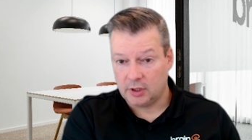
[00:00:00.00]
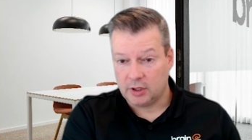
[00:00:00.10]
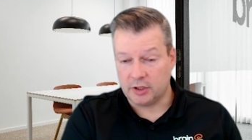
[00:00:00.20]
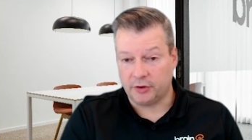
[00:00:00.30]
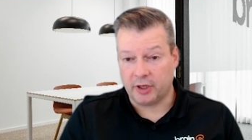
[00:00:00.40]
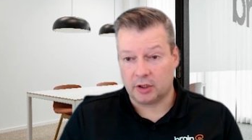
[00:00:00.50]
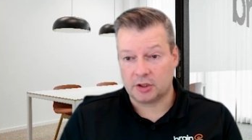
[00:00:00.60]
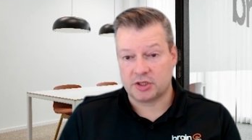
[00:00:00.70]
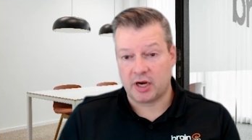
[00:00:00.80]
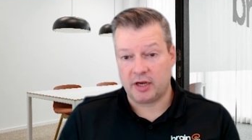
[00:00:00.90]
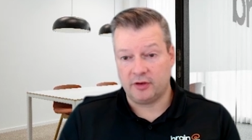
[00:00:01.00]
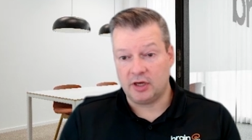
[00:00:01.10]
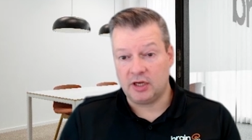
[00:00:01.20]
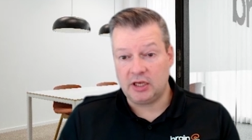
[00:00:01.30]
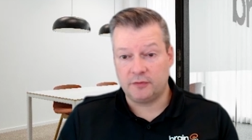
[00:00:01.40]
and then on the other side, the
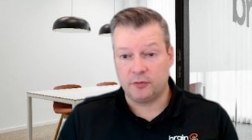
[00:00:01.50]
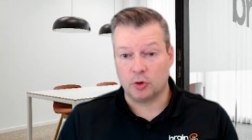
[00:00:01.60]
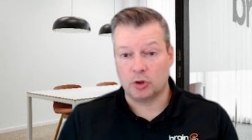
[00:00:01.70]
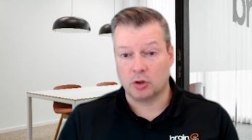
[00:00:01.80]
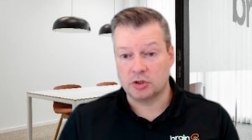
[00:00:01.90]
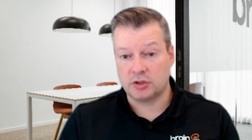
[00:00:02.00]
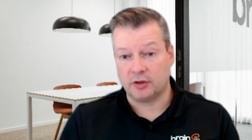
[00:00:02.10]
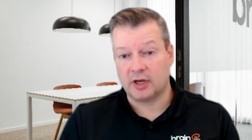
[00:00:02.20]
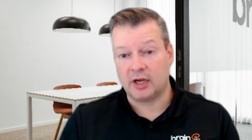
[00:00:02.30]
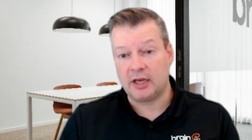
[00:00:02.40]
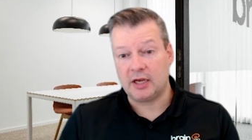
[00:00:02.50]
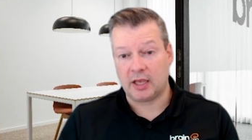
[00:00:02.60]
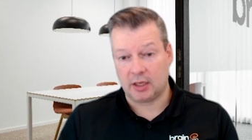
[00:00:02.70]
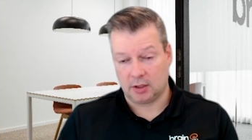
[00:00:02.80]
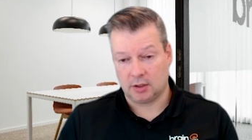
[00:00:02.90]
need for constant
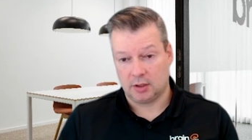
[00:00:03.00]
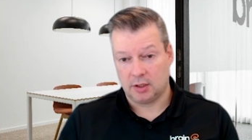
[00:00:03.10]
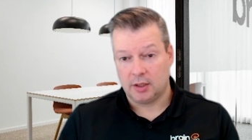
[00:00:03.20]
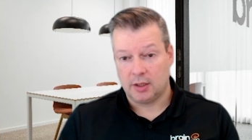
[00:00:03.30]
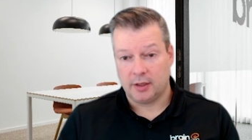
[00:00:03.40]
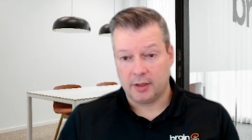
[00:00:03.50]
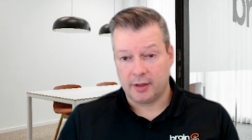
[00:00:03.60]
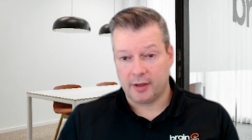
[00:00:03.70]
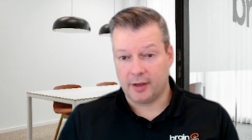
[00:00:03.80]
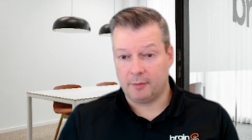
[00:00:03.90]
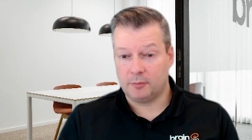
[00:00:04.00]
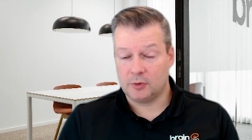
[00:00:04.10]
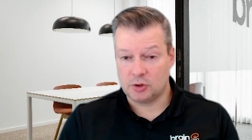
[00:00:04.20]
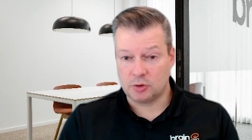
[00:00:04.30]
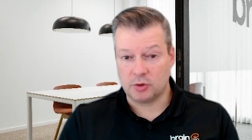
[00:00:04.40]
cleaning
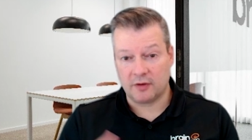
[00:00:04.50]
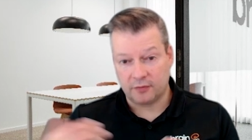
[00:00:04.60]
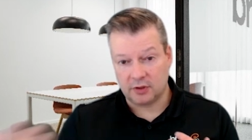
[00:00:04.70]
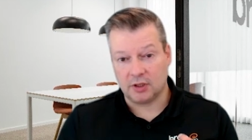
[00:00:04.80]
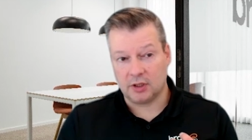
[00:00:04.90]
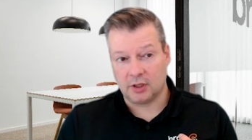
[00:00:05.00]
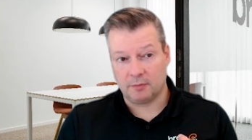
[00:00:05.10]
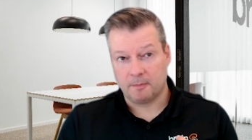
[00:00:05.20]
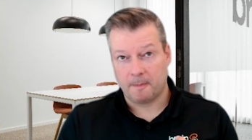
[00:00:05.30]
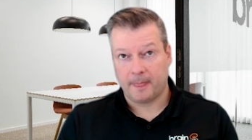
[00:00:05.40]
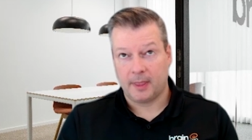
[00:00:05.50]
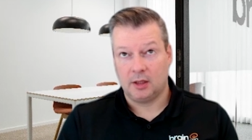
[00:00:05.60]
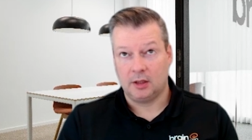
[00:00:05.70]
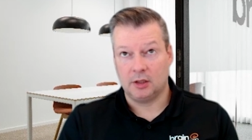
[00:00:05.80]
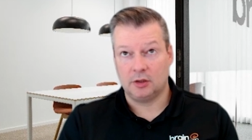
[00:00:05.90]
to give
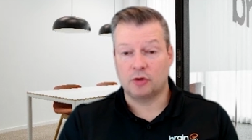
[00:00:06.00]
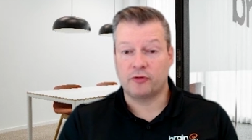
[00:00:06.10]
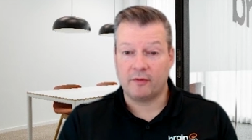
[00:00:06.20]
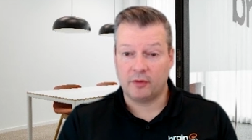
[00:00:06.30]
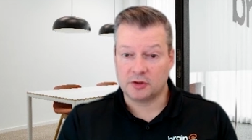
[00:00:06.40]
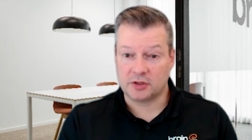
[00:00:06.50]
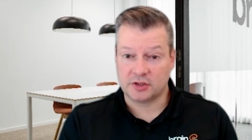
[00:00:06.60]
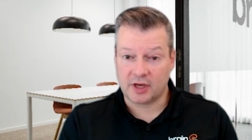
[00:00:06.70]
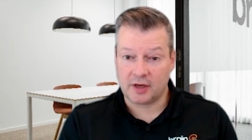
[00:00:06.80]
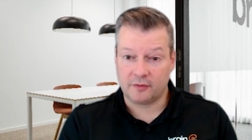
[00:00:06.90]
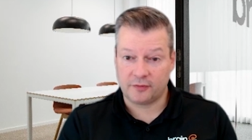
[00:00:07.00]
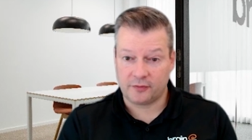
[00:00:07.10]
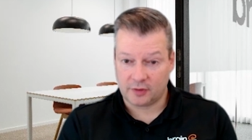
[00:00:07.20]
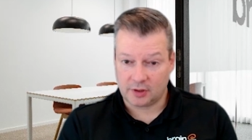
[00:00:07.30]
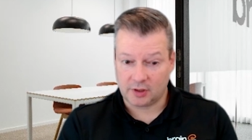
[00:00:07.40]
the travelers a safe
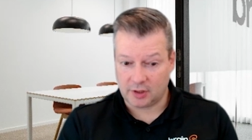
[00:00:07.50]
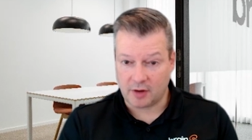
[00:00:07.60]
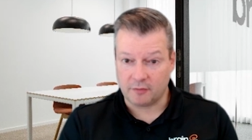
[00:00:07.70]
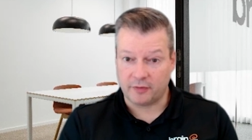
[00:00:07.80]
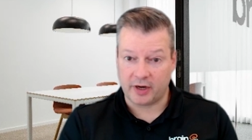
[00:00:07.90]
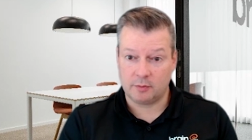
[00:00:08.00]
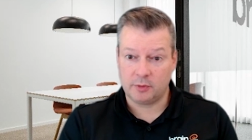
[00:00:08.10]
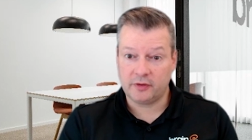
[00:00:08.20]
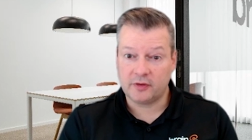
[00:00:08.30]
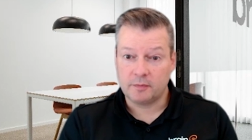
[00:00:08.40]
environment.